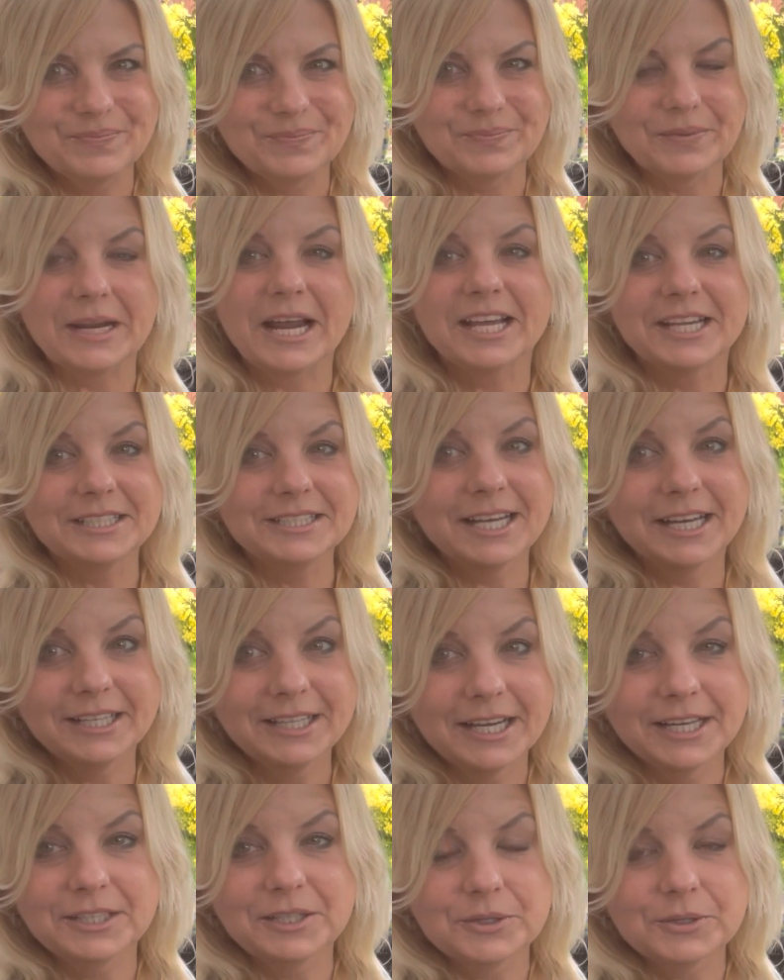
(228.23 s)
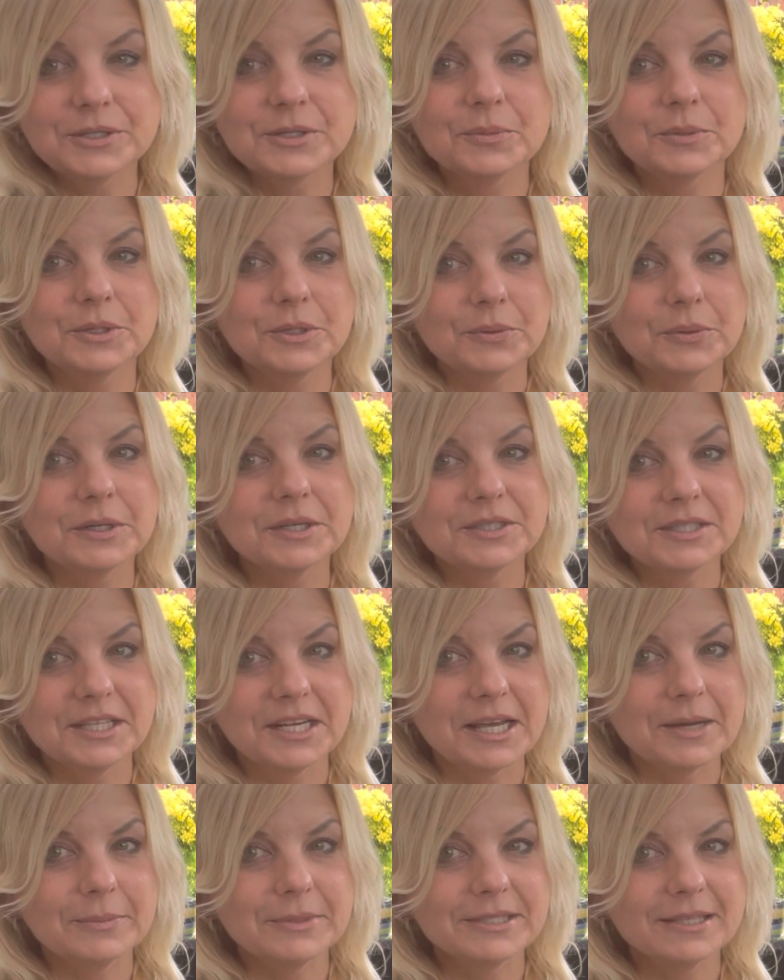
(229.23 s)
But I can tell you, I know someone who works at
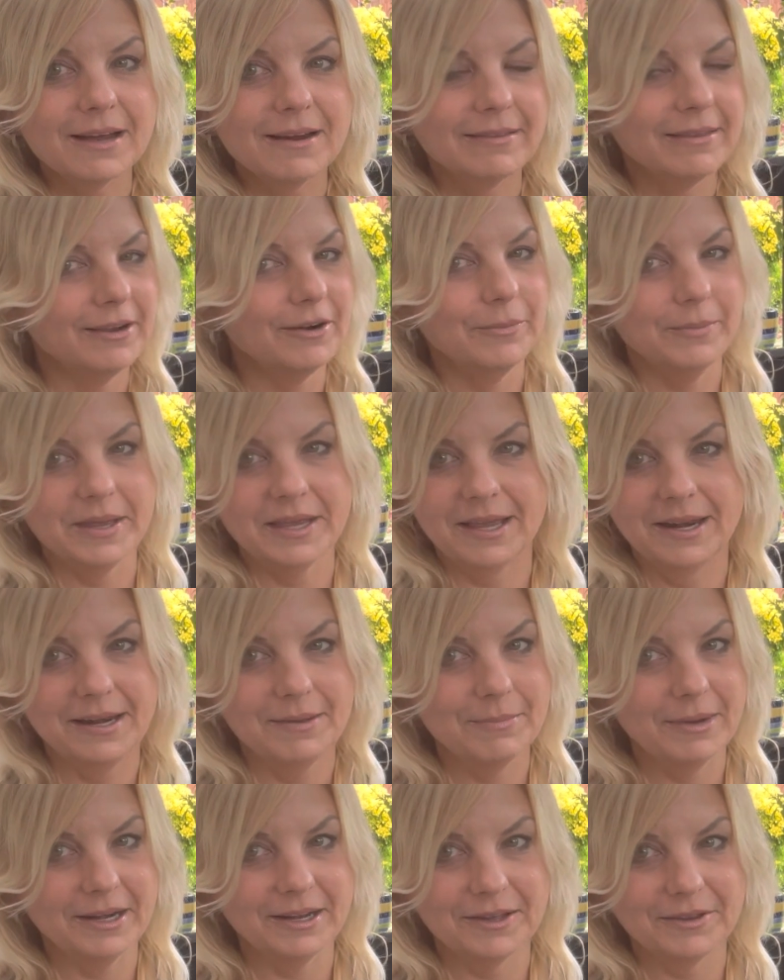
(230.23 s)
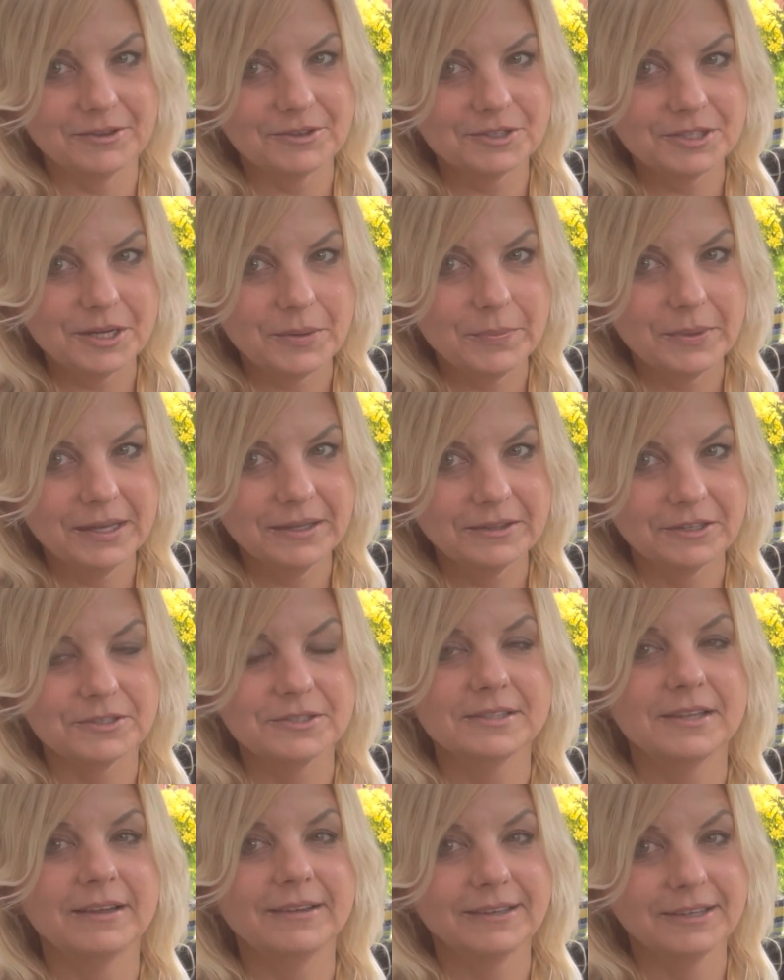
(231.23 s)
Amazon. They don't make any money on their shipping. They're
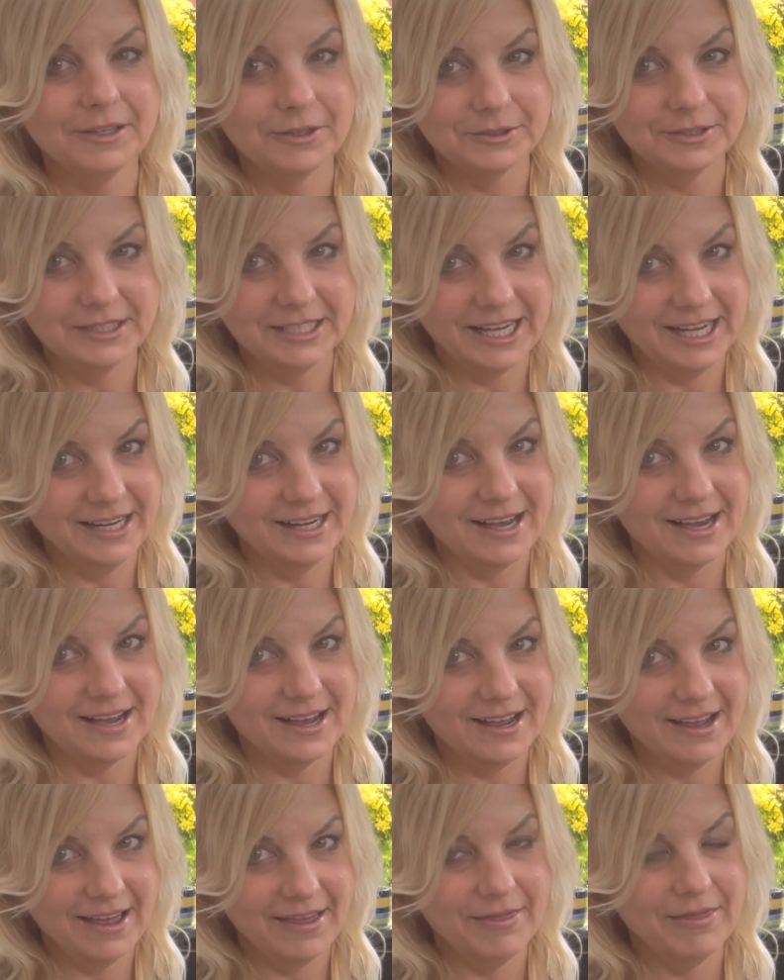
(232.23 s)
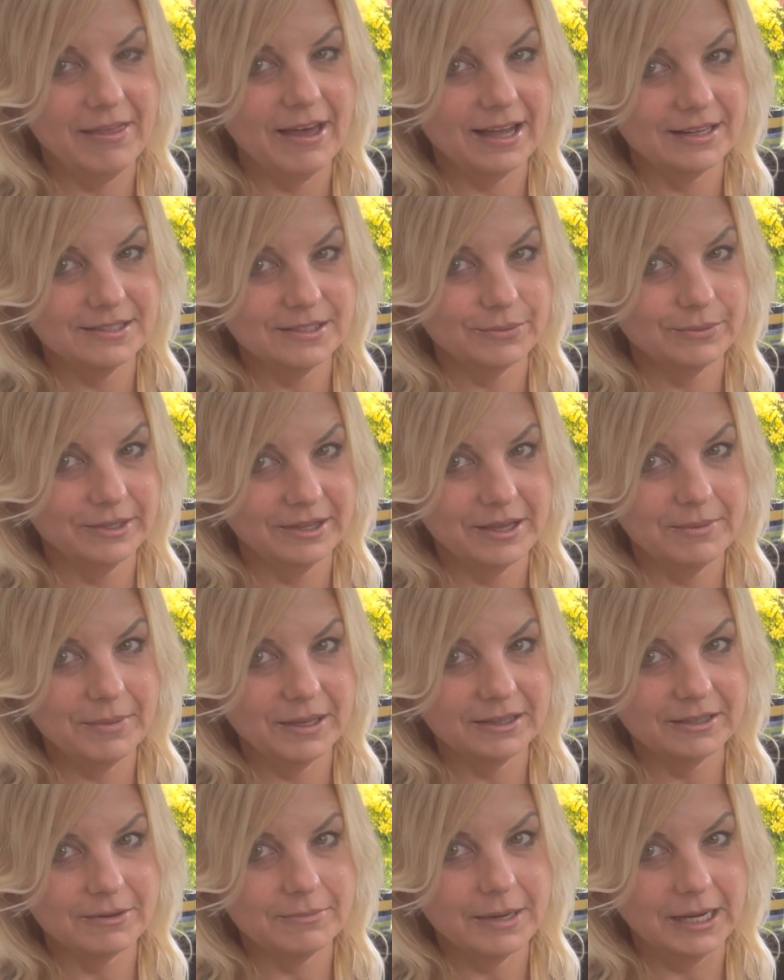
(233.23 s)
selling your data, and that's where they
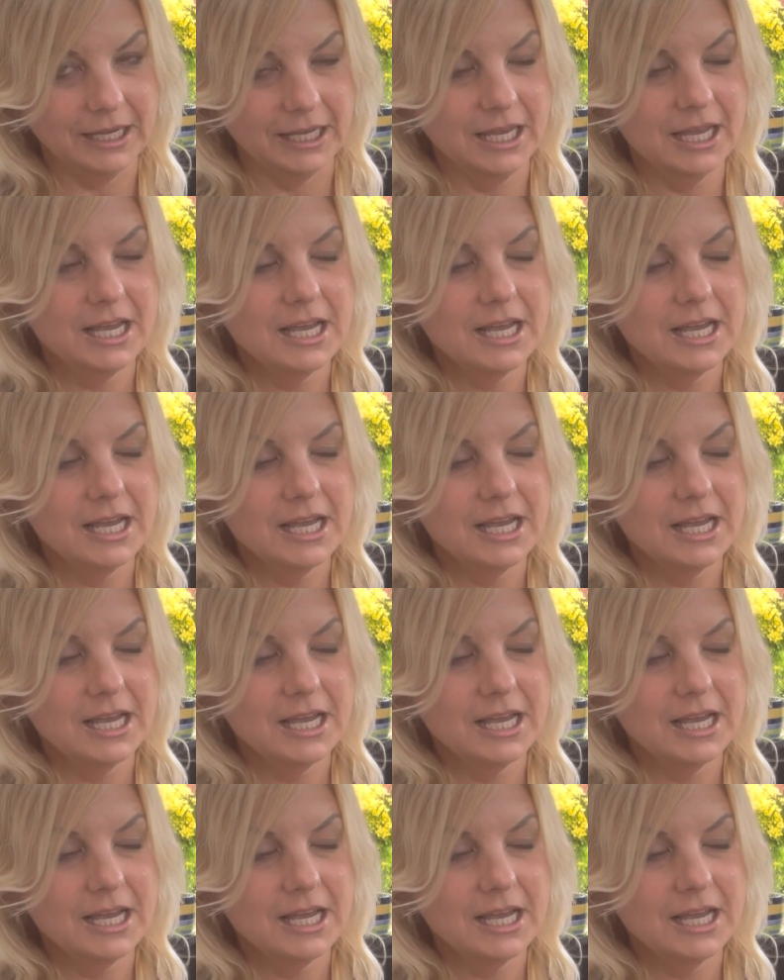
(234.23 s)
make their money.